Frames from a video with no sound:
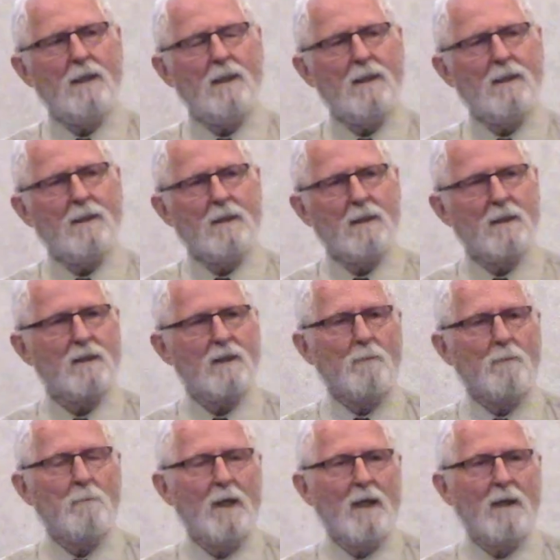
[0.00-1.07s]
doesn't
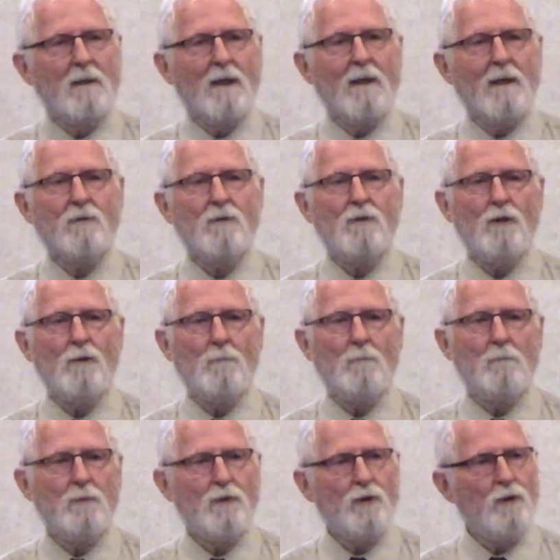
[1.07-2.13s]
make that too,
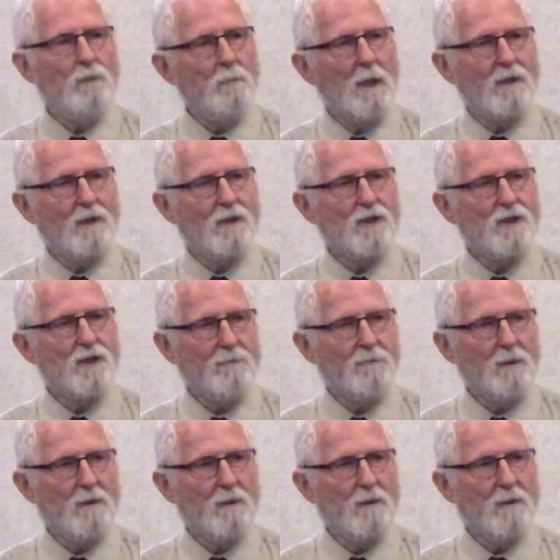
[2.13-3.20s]
too much difference.